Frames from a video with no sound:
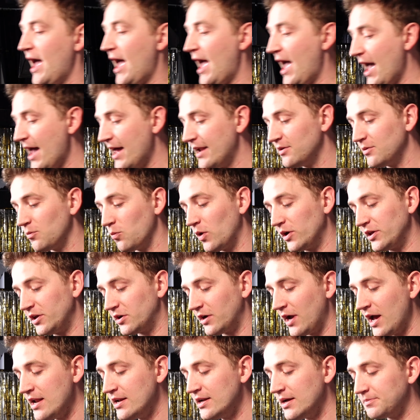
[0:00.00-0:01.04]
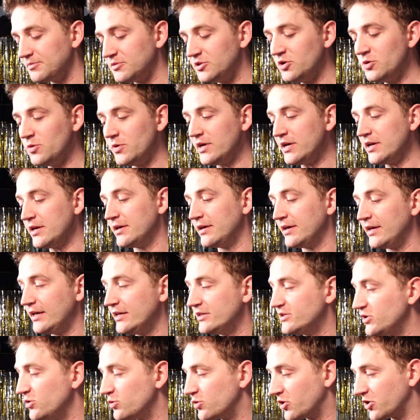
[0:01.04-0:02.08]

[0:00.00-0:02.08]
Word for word: And what you end up doing is you